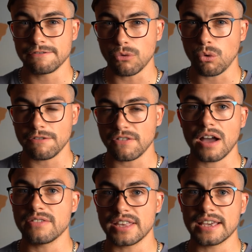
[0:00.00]
4 or
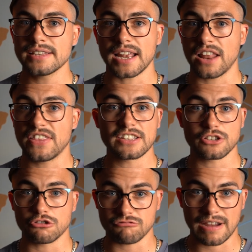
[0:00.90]
5 years. I think it's
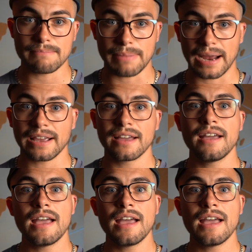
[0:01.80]
a great bank.